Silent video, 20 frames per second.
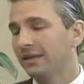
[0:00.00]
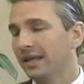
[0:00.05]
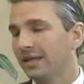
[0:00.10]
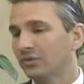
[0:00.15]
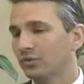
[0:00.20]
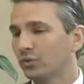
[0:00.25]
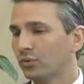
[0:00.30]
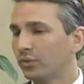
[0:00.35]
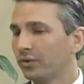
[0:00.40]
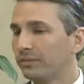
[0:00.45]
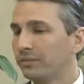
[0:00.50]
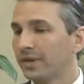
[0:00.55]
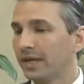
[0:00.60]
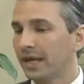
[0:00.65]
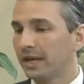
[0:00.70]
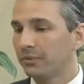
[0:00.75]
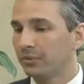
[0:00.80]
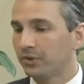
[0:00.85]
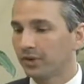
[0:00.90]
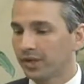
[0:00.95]
and that's where we've
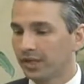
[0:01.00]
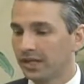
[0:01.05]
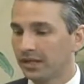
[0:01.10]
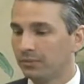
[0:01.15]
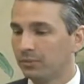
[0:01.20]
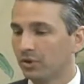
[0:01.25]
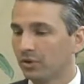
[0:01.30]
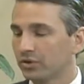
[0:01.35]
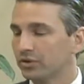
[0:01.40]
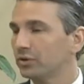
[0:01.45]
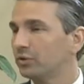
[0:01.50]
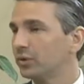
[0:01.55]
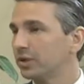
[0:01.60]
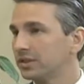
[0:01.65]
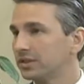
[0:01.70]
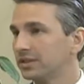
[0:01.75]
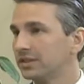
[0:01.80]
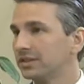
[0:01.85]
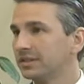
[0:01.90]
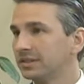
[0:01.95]
been able to keep our
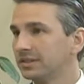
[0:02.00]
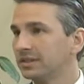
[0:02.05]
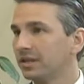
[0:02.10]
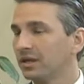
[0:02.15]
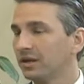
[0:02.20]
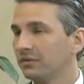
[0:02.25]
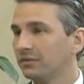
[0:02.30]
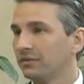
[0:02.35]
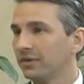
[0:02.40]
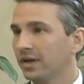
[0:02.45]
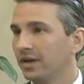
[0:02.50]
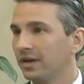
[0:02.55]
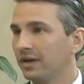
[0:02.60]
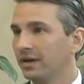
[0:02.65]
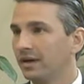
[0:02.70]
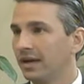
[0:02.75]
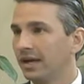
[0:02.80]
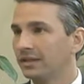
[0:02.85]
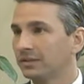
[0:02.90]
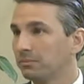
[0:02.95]
tuition and stuff
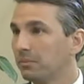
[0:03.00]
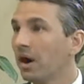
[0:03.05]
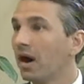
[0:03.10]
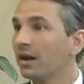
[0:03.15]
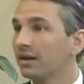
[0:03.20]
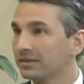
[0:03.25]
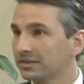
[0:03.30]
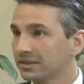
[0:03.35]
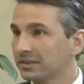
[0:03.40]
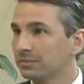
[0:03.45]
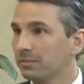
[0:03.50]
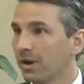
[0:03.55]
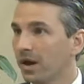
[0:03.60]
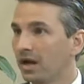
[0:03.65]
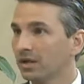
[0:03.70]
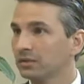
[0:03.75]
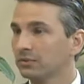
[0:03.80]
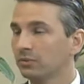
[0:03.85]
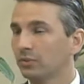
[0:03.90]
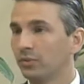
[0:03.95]
as modest as
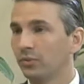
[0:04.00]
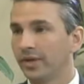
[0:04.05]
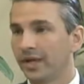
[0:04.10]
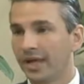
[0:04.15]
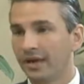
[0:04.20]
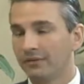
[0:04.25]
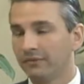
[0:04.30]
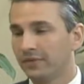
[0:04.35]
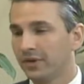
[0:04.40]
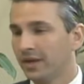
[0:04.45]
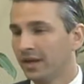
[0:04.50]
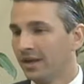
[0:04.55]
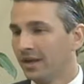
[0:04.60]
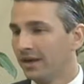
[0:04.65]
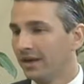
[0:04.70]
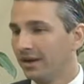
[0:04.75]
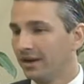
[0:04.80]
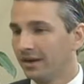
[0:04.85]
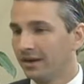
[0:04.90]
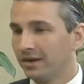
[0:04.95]
possible. We have
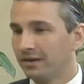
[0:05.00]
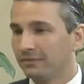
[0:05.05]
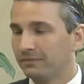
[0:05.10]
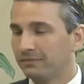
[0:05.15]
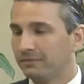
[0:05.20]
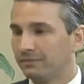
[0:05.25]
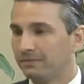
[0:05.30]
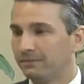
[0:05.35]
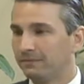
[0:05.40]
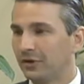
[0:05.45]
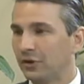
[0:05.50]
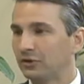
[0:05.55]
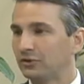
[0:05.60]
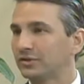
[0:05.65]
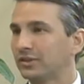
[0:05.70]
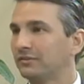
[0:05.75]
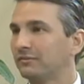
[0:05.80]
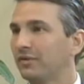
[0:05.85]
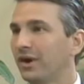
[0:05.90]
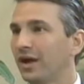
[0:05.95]

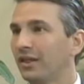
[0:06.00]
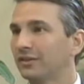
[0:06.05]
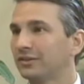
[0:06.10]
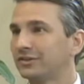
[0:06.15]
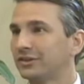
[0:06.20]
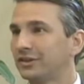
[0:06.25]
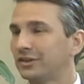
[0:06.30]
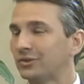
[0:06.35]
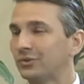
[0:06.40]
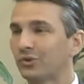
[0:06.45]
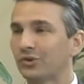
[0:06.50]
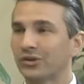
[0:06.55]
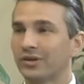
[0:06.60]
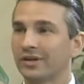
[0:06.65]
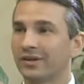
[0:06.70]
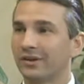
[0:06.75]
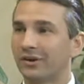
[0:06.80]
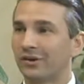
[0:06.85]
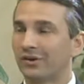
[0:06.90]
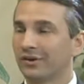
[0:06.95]
folks that volunteer to
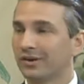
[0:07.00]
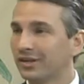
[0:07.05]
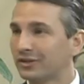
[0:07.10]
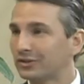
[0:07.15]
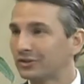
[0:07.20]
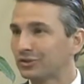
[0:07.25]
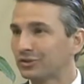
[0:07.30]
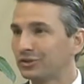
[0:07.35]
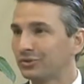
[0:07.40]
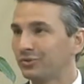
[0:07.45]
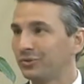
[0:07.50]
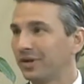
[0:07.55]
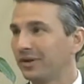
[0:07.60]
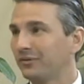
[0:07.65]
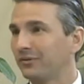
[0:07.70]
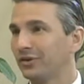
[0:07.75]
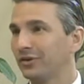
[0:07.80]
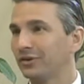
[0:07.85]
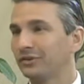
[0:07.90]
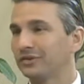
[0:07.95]
work in our lunchroom. We
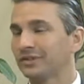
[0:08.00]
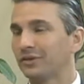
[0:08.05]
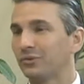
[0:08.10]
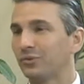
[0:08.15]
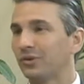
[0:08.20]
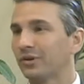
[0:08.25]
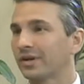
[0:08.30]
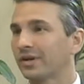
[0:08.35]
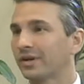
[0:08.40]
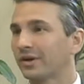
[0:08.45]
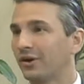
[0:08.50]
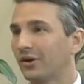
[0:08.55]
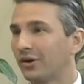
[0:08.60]
have folks that work at